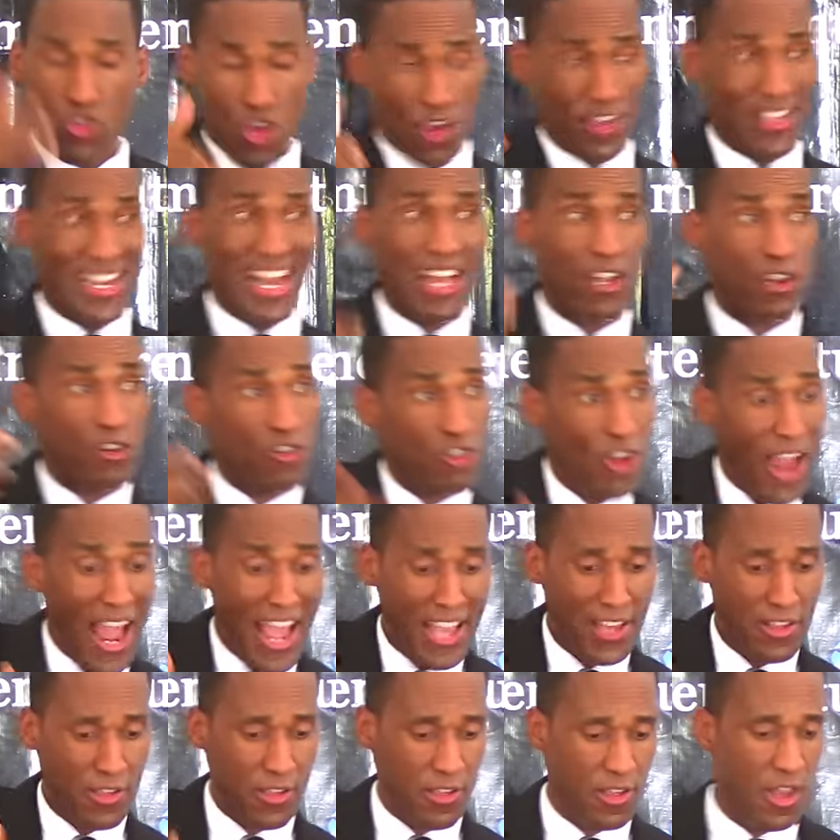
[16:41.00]
Just like
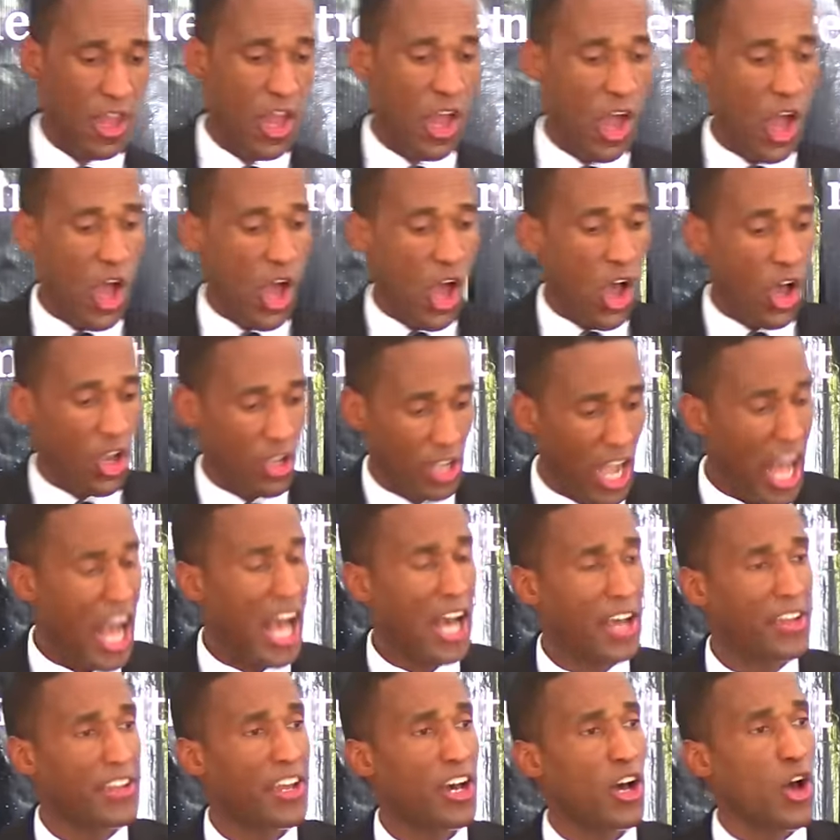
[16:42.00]
Christ,
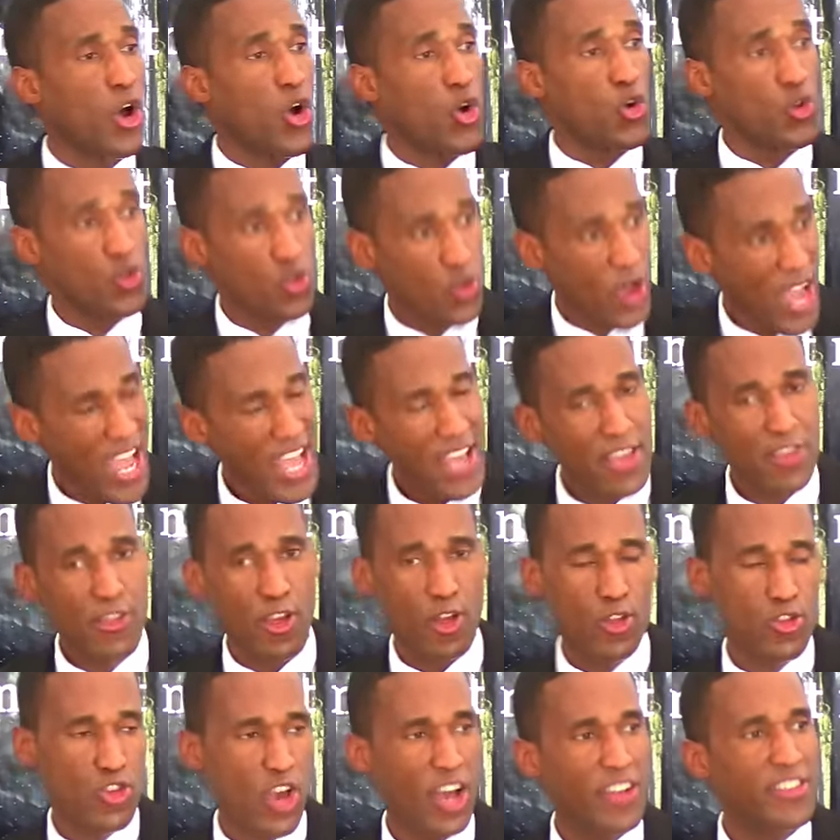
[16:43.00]
God
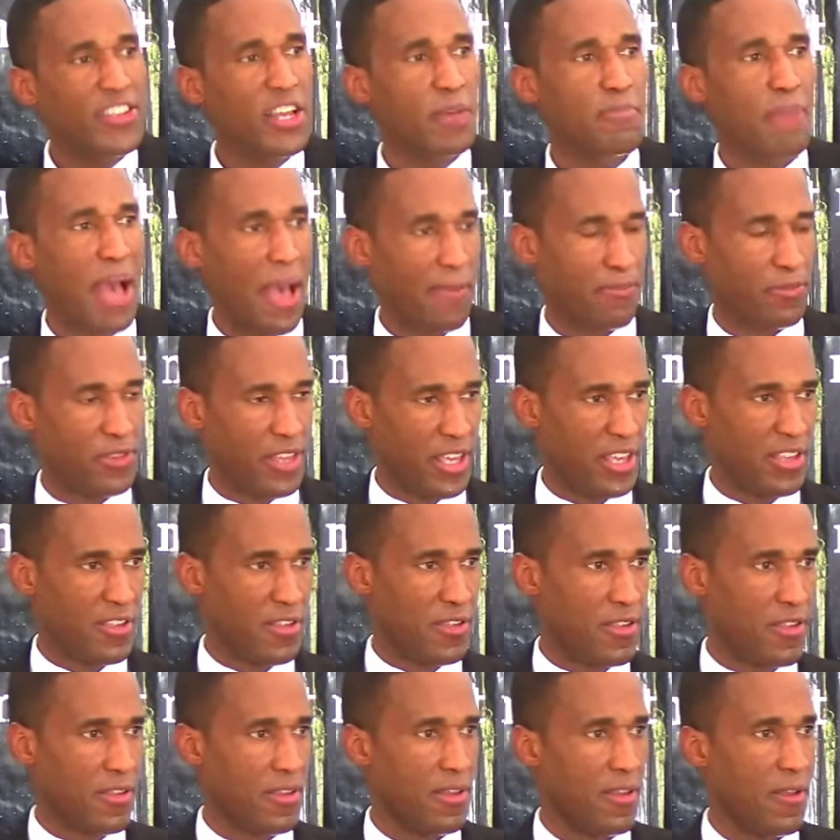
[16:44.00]
raised John the
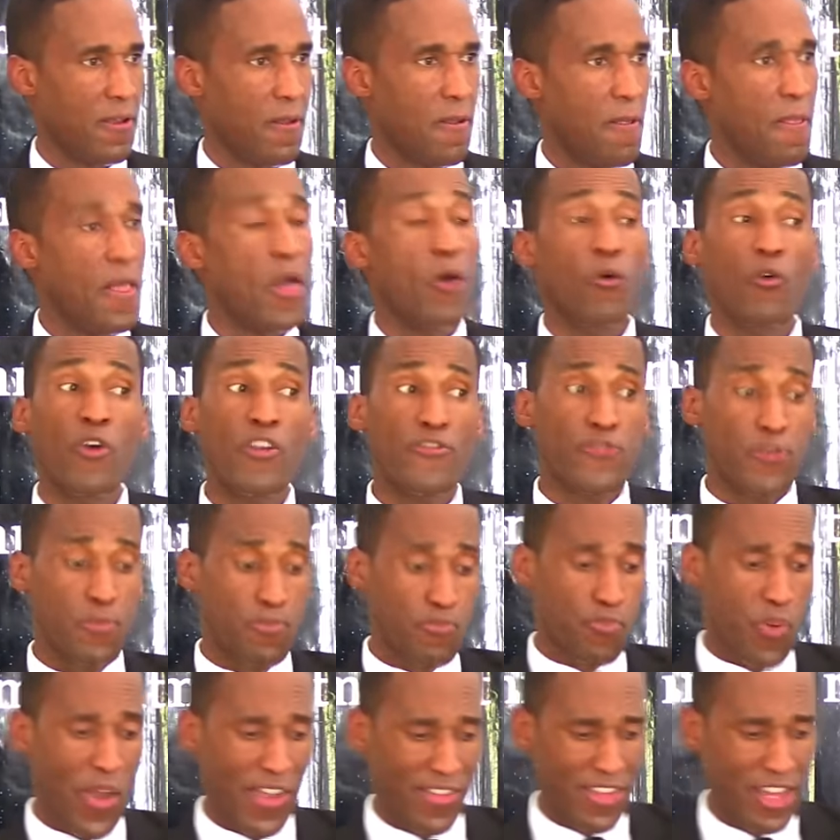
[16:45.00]
Baptist
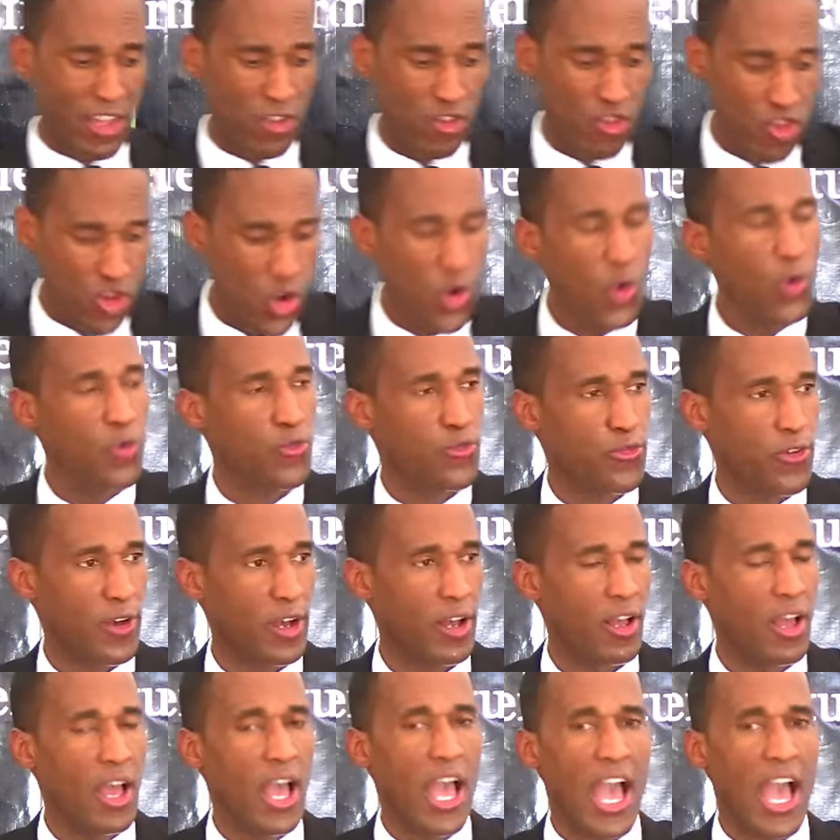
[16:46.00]
with present truth.